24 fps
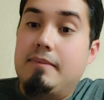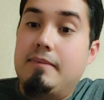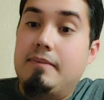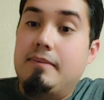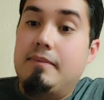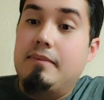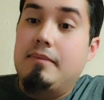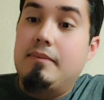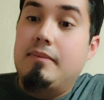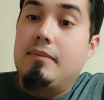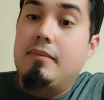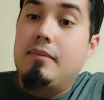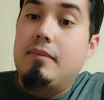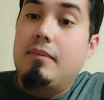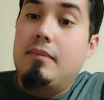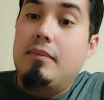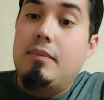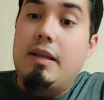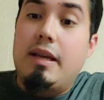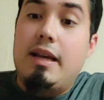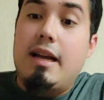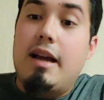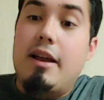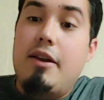They got
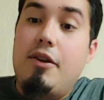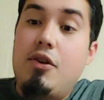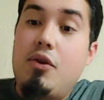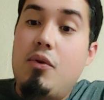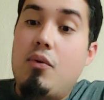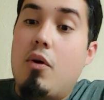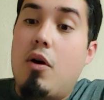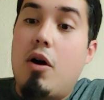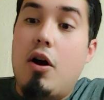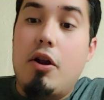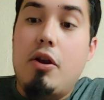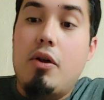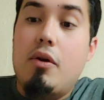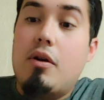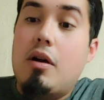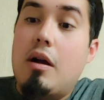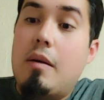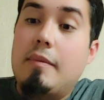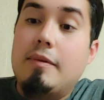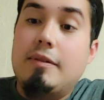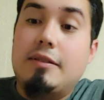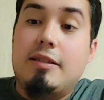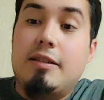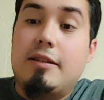new audio
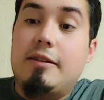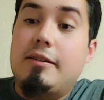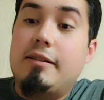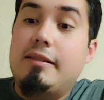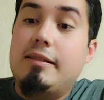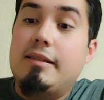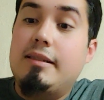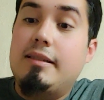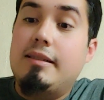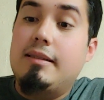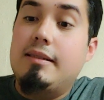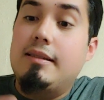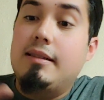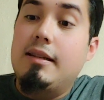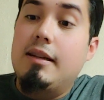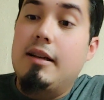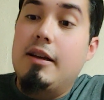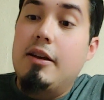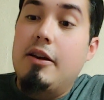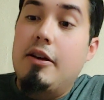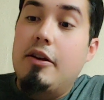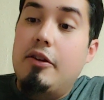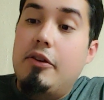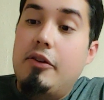commentaries, new
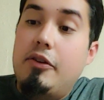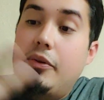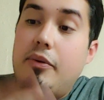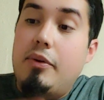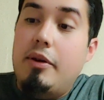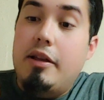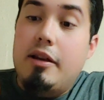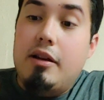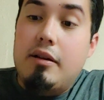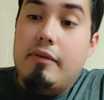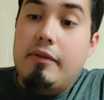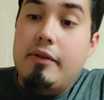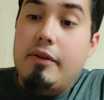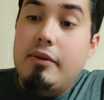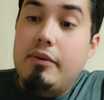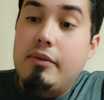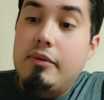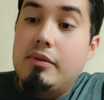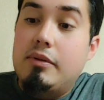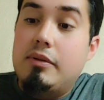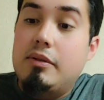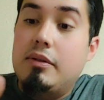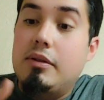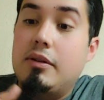interviews,
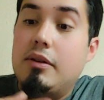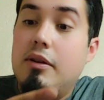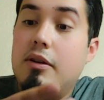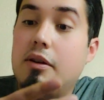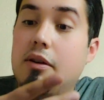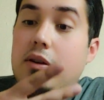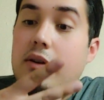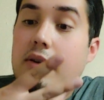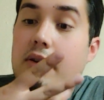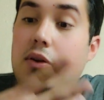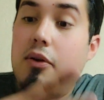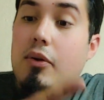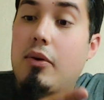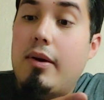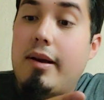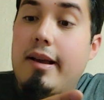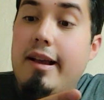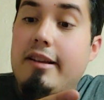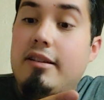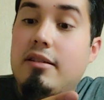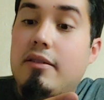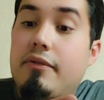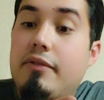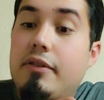new location
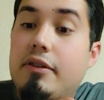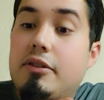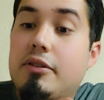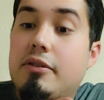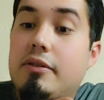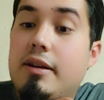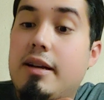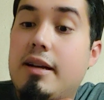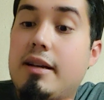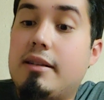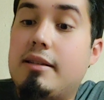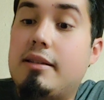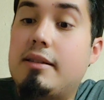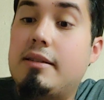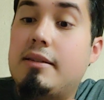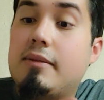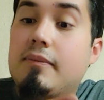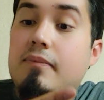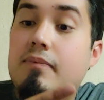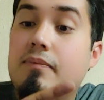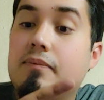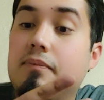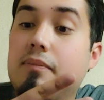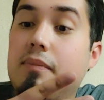featurettes,
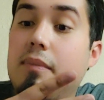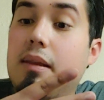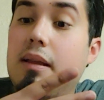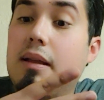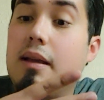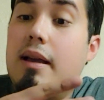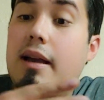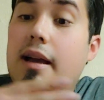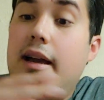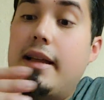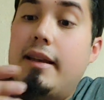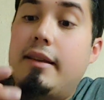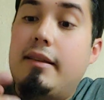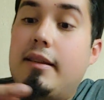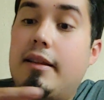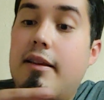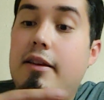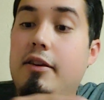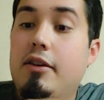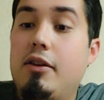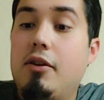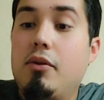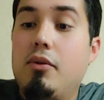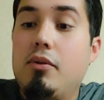and the new
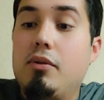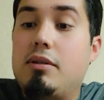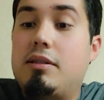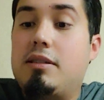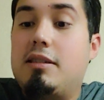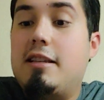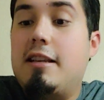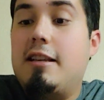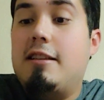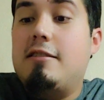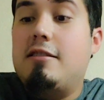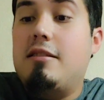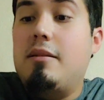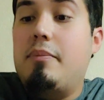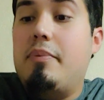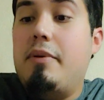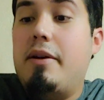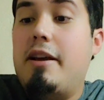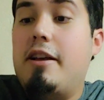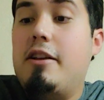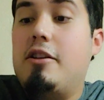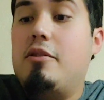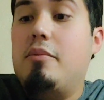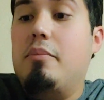60-page
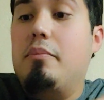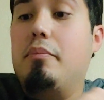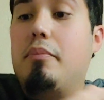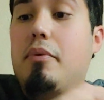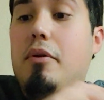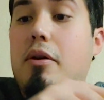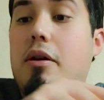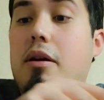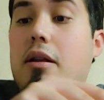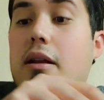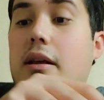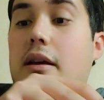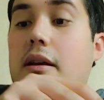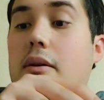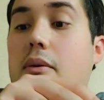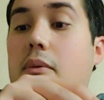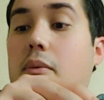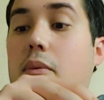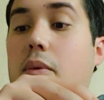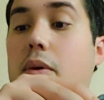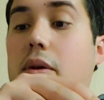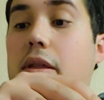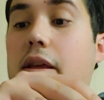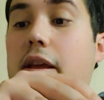booklet with a
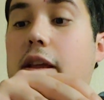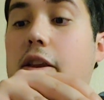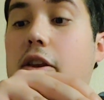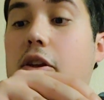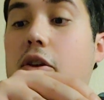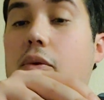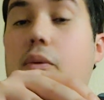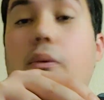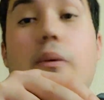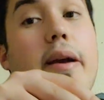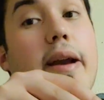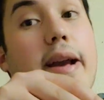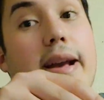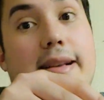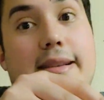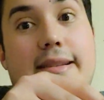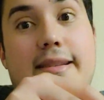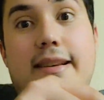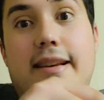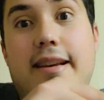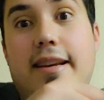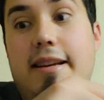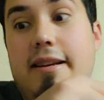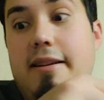new essay.
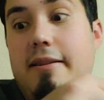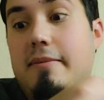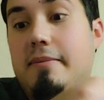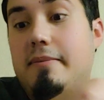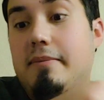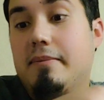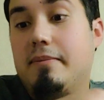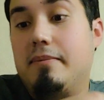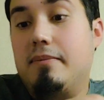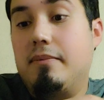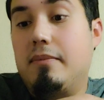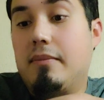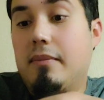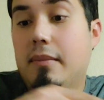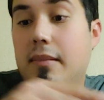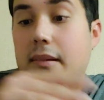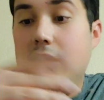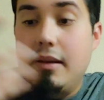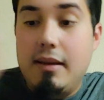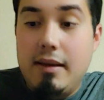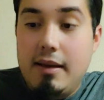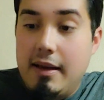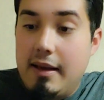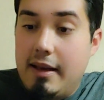
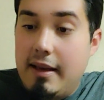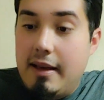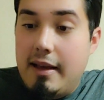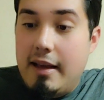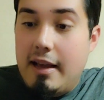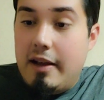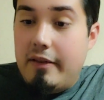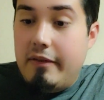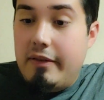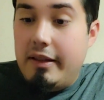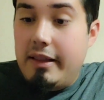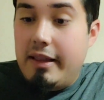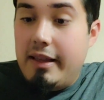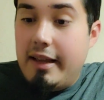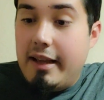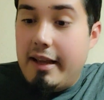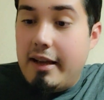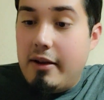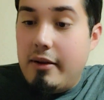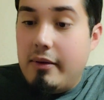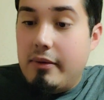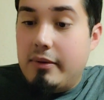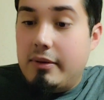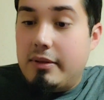Everything else
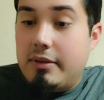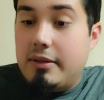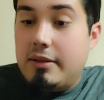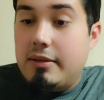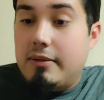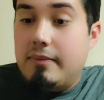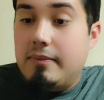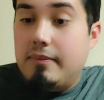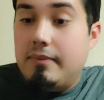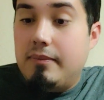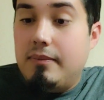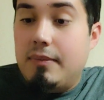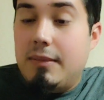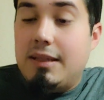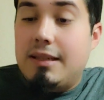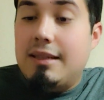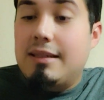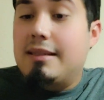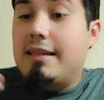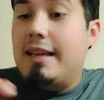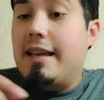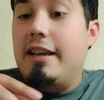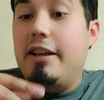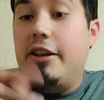doesn't say new
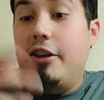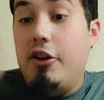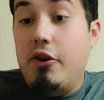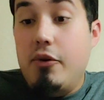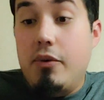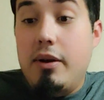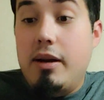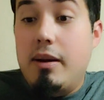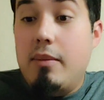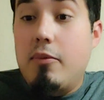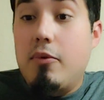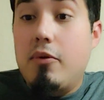anymore.